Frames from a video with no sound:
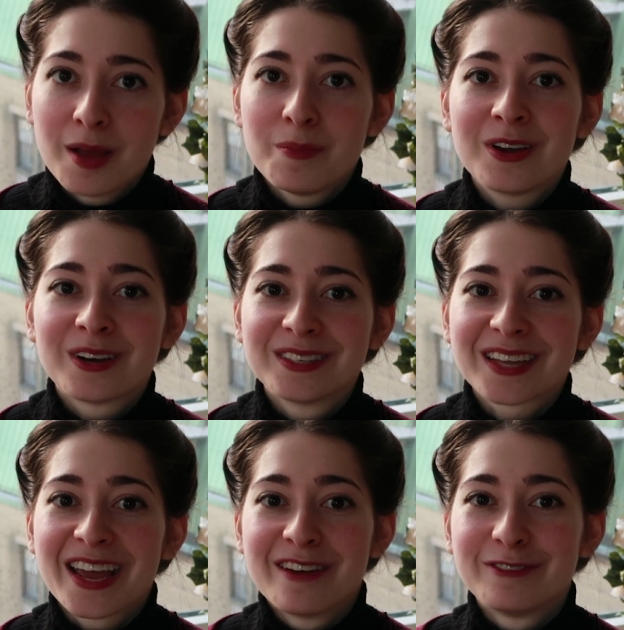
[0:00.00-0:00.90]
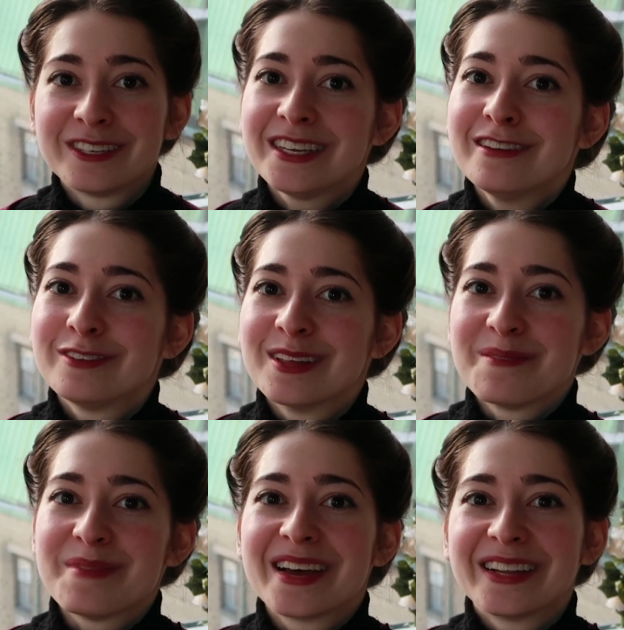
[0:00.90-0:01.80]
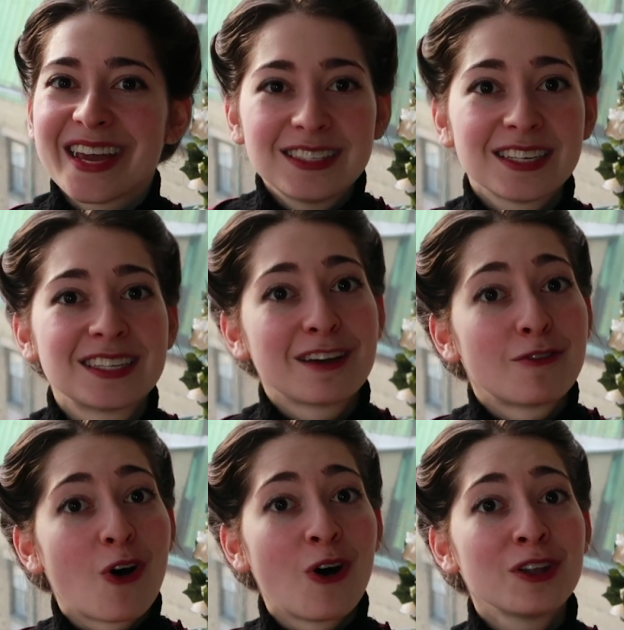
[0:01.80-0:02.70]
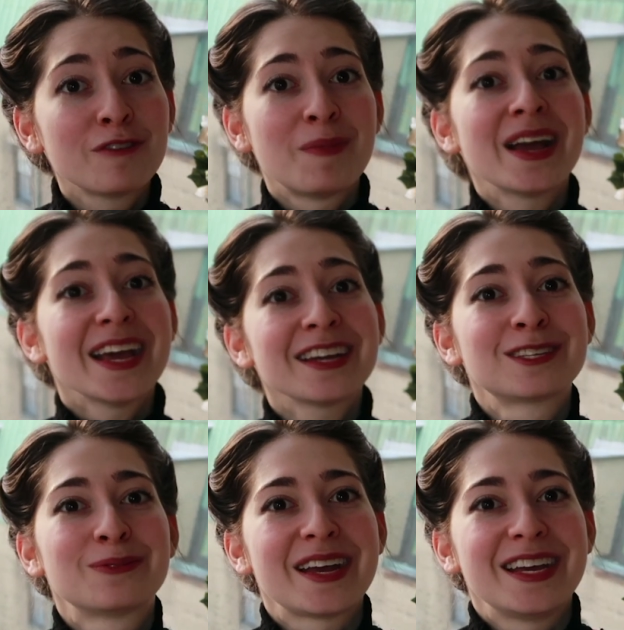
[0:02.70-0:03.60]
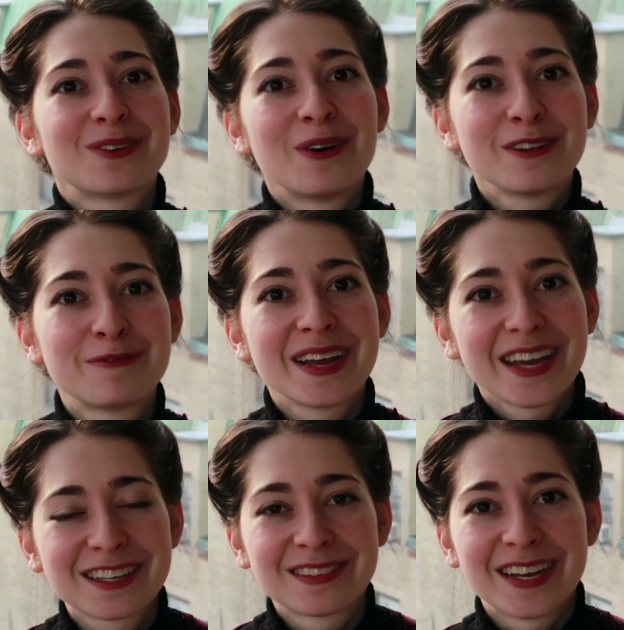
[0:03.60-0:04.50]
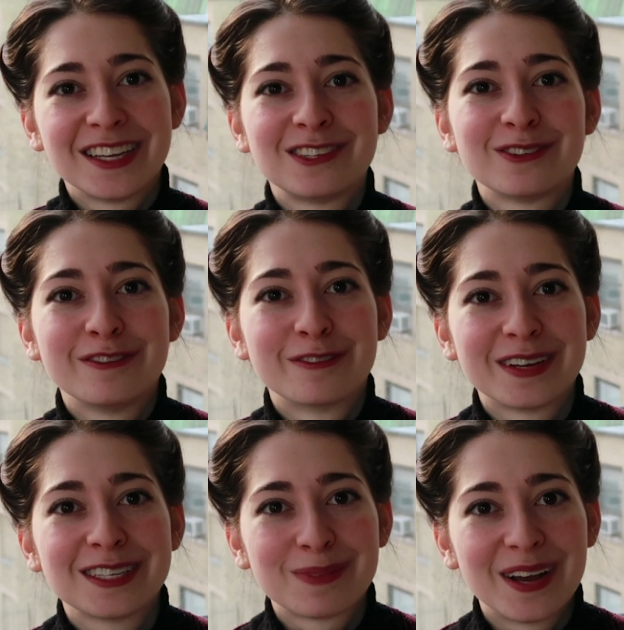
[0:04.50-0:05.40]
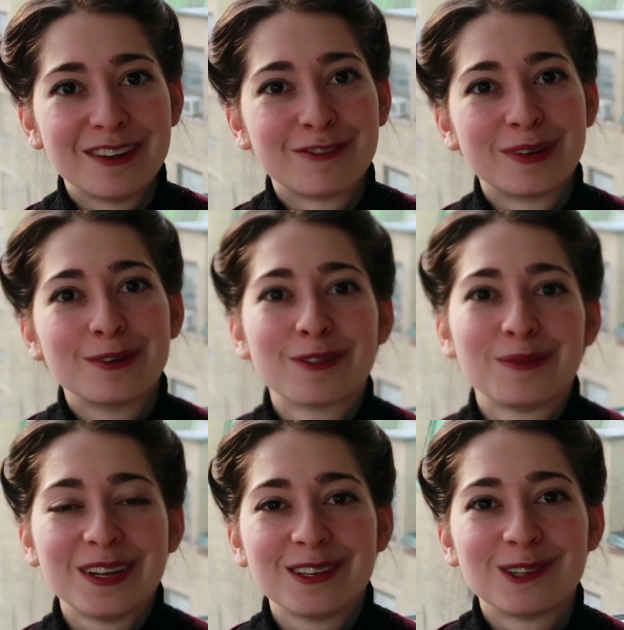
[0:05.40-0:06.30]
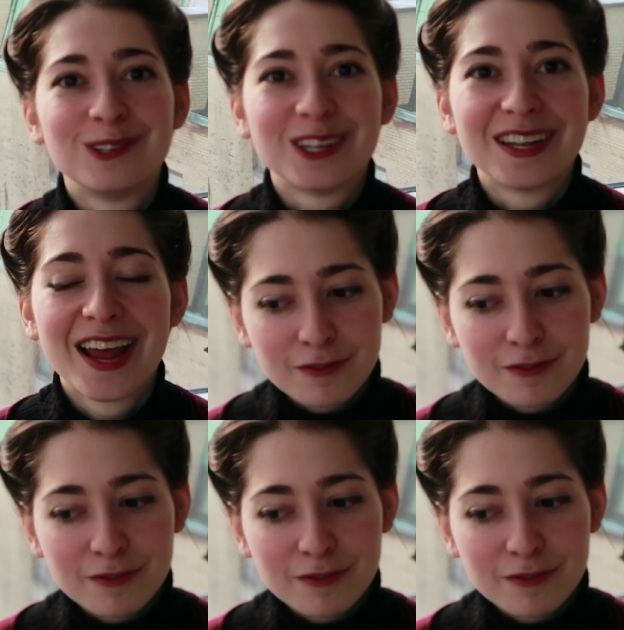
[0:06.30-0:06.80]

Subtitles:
because I have received in the mail a disc of all of my x-rays, all of my x-ray history for my spine from my orthopedic surgeon.